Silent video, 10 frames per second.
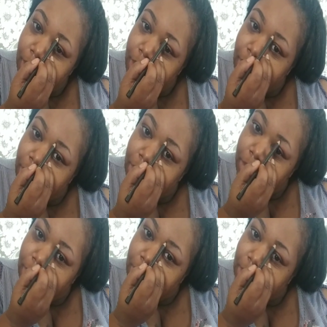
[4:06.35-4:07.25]
And as you
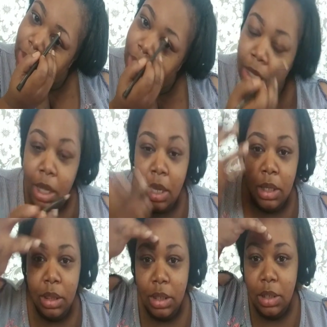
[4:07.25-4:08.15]
can see,
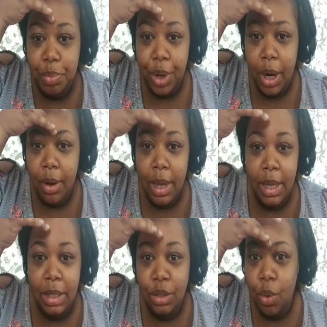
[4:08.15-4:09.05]
this brow
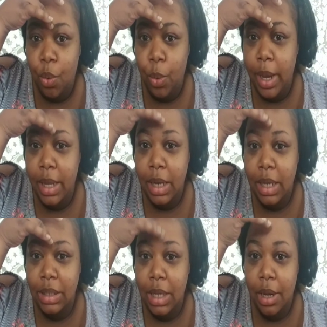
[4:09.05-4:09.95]
has way
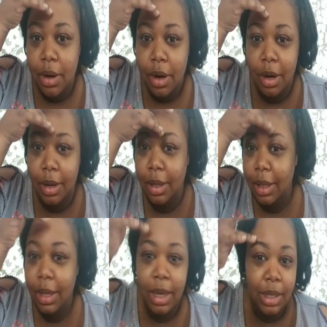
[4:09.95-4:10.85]
less hair
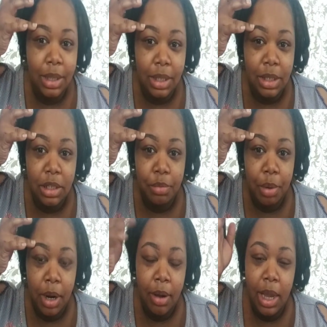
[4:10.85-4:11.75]
than this
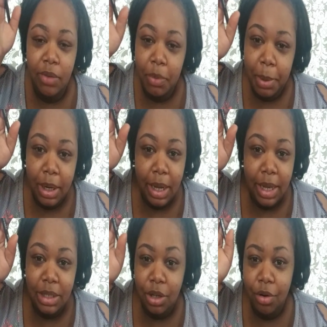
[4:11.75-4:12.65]
brow. Everybody
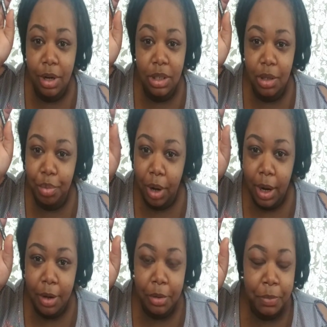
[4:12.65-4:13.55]
has a crazy
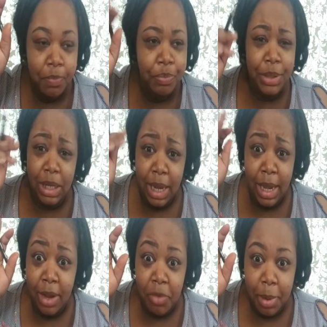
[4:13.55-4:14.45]
brow. Like
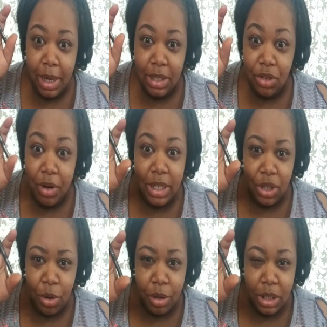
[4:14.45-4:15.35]
everybody has a crazy
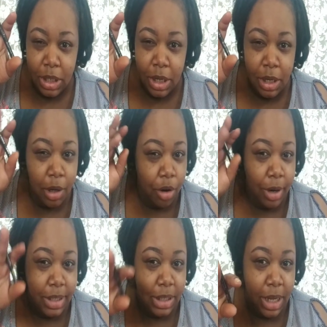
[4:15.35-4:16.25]
auntie and a
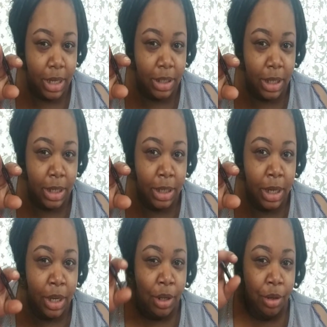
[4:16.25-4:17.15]
crazy cousin.
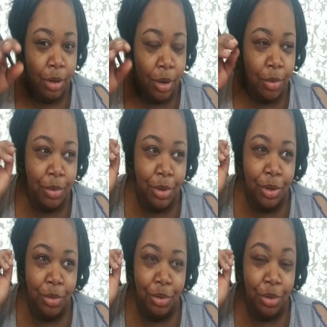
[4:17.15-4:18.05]
You know,
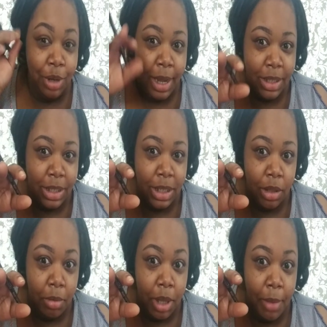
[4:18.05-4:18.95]
you like to see
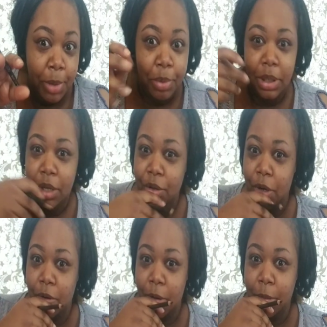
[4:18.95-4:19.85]
them coming, but then you
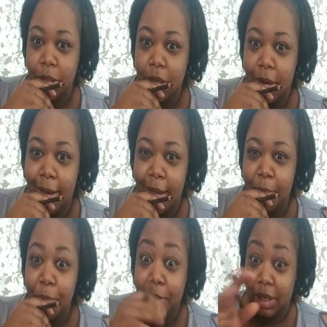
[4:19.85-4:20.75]
don't know what's going to
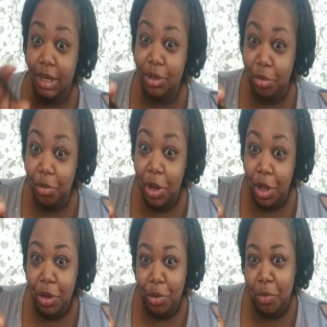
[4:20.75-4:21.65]
happen. But then you
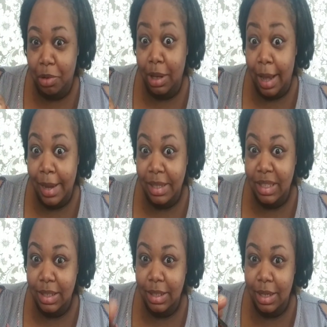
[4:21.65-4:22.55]
like
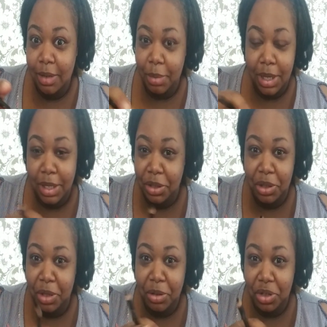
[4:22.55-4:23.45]
to see it because
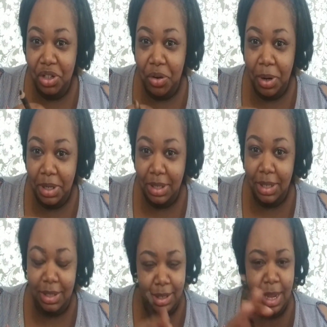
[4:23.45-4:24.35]
they're just
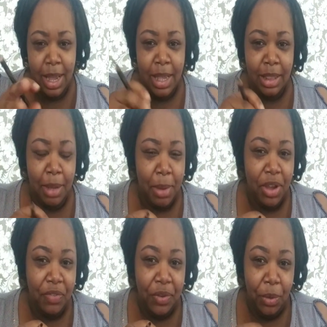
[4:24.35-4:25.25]
crazy and they make
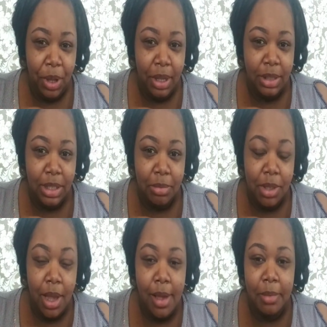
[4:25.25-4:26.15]
you feel good
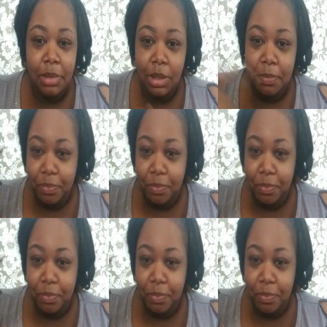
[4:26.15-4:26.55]
sometimes.